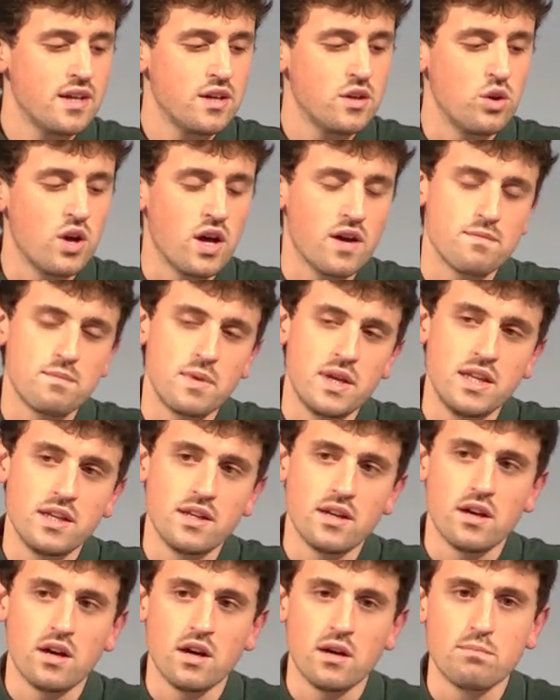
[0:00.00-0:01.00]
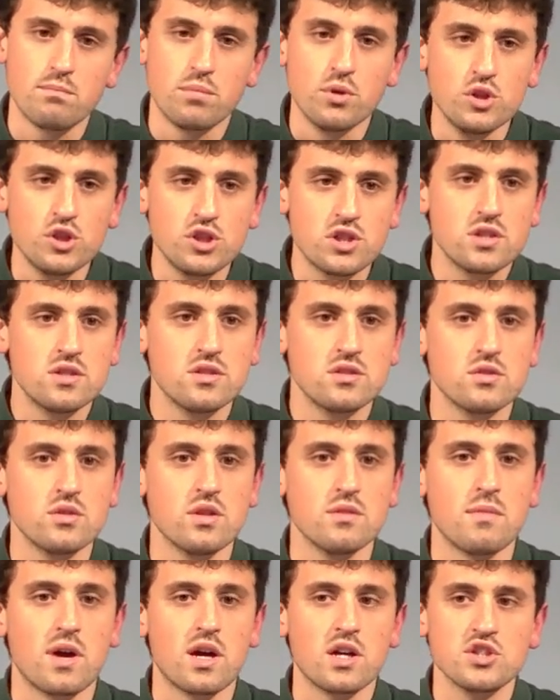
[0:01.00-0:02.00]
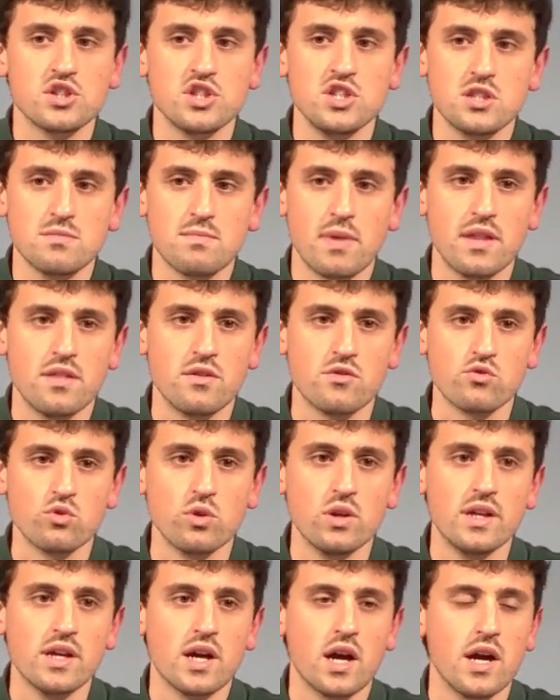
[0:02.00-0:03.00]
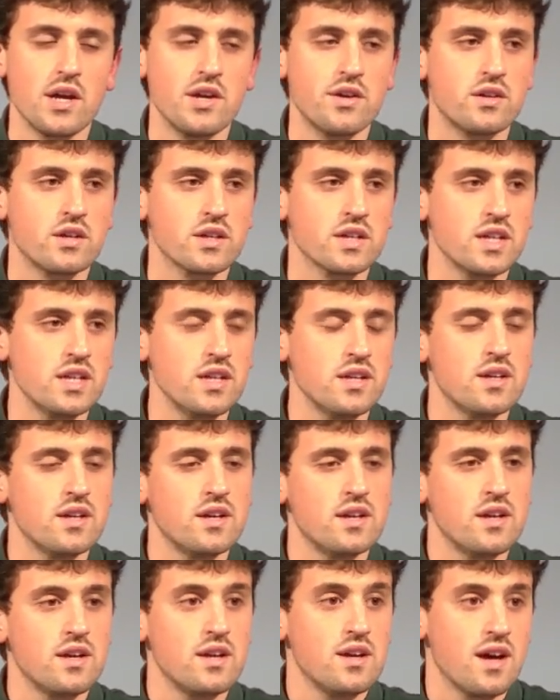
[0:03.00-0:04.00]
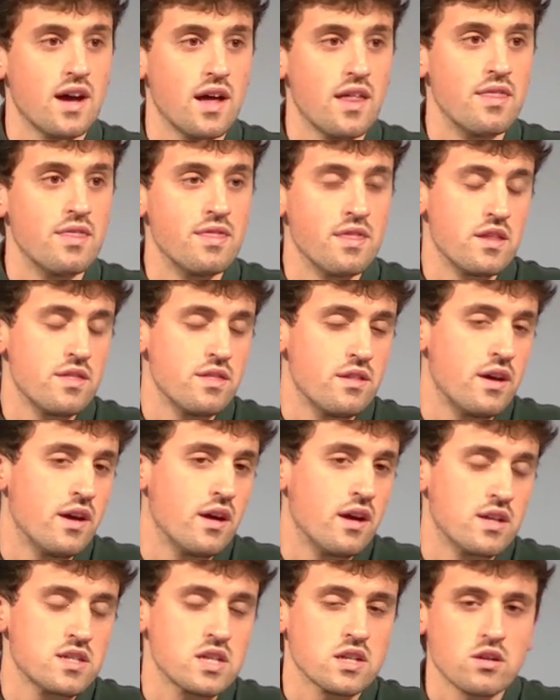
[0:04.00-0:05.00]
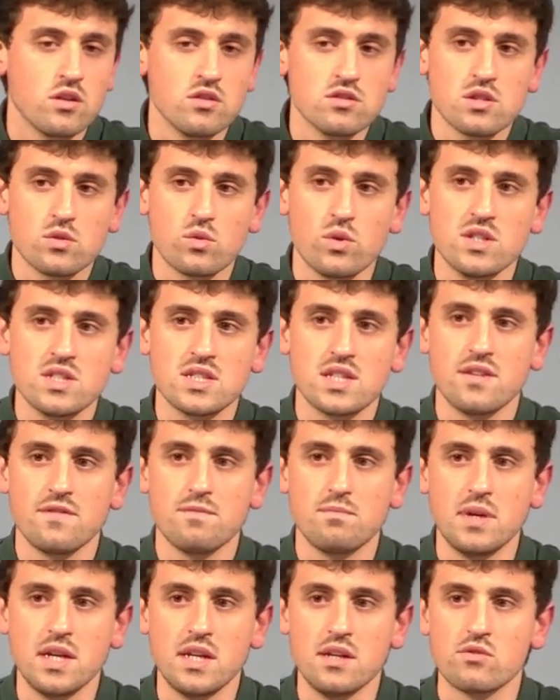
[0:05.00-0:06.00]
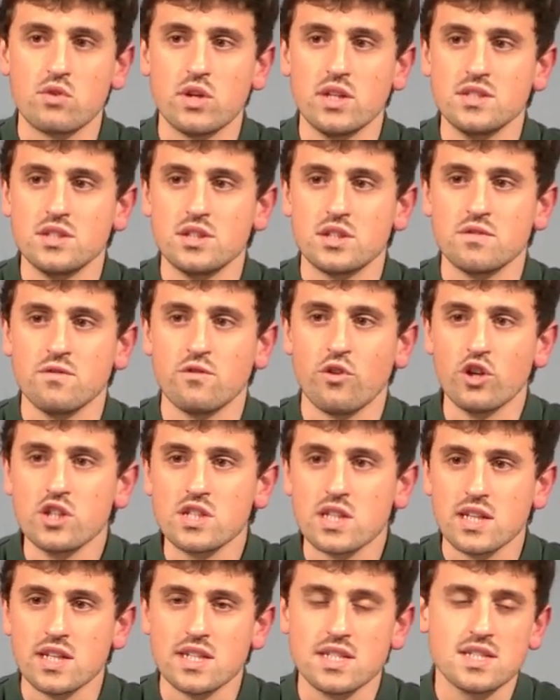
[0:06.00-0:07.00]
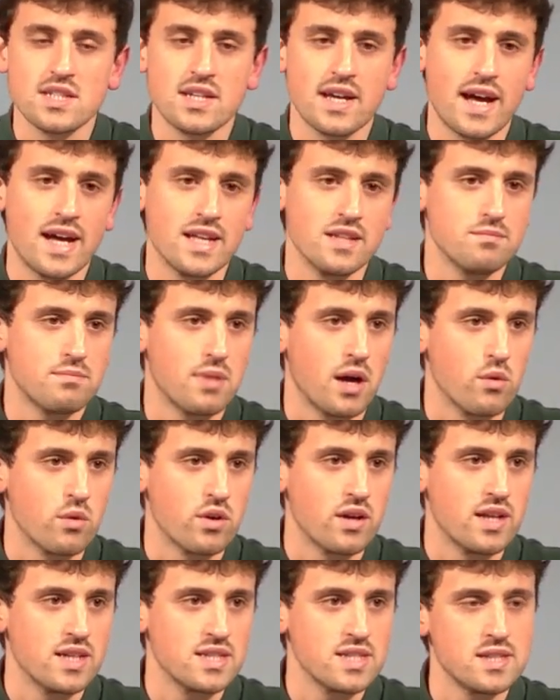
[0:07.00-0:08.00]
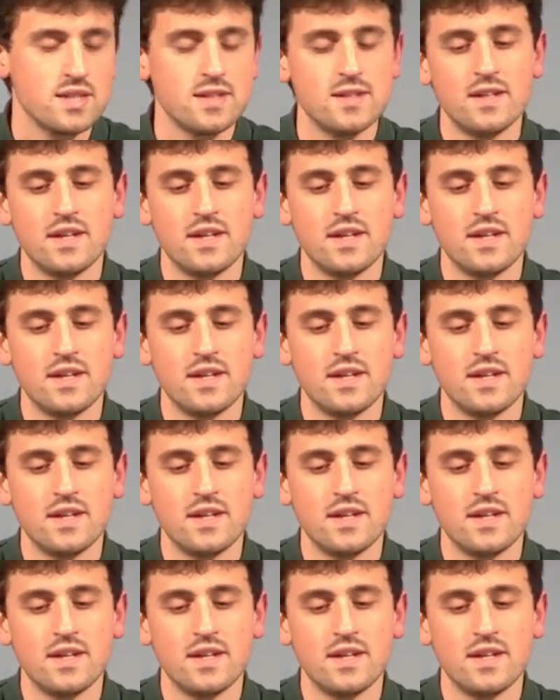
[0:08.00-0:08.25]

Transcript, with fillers: who have been uh, pushed to the margins by the ruling hierarchy, and uh, as a consequence, they've been rendered voiceless and powerless.